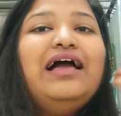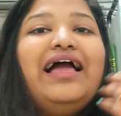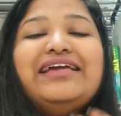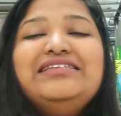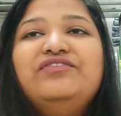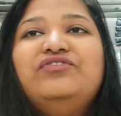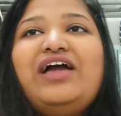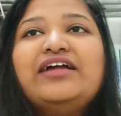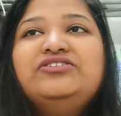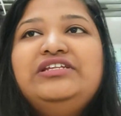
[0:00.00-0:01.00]
I guess if you
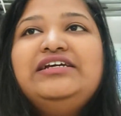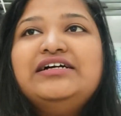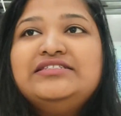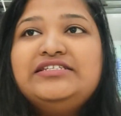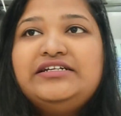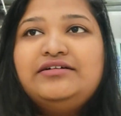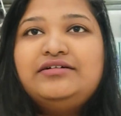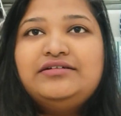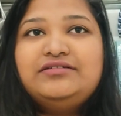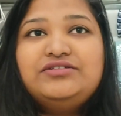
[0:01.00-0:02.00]
actually
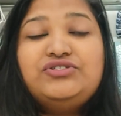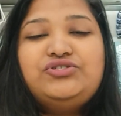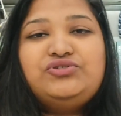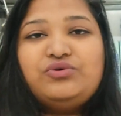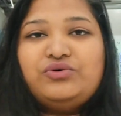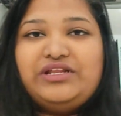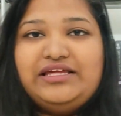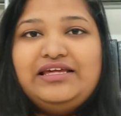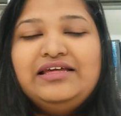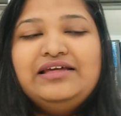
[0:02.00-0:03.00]
consider the
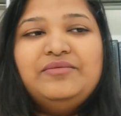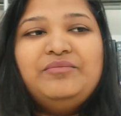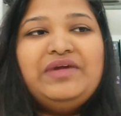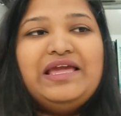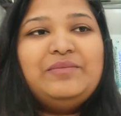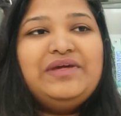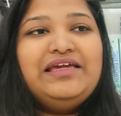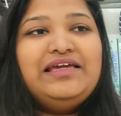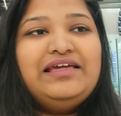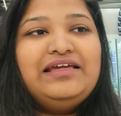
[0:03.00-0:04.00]
story,
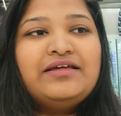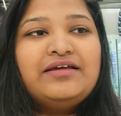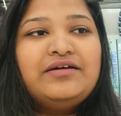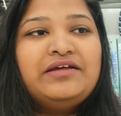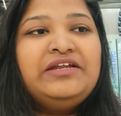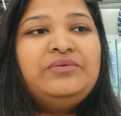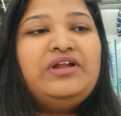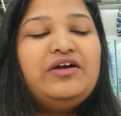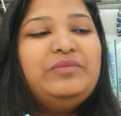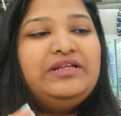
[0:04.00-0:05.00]
maybe it would
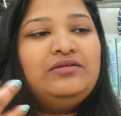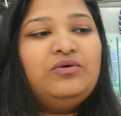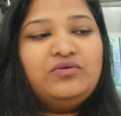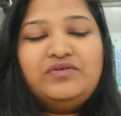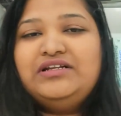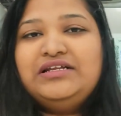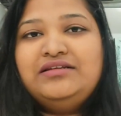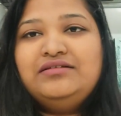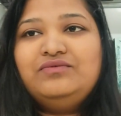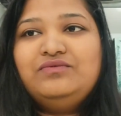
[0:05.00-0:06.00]
have been over
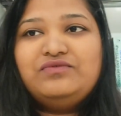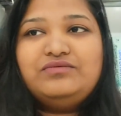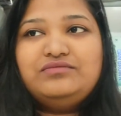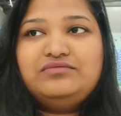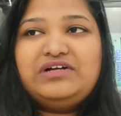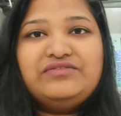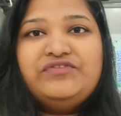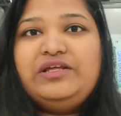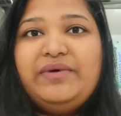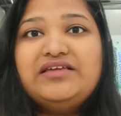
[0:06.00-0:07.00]
in
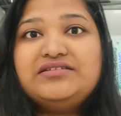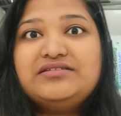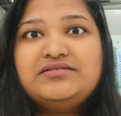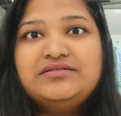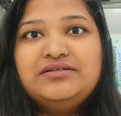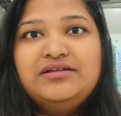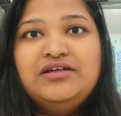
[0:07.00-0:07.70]
150 pages.